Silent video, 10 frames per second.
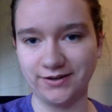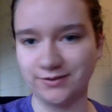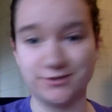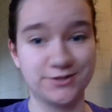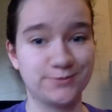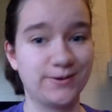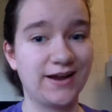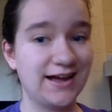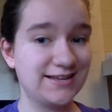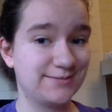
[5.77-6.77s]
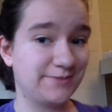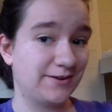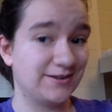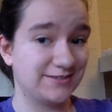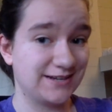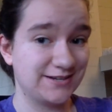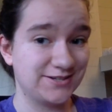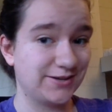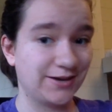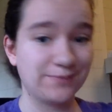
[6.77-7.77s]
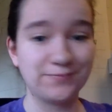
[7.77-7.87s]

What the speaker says: which is what I spent all day doing.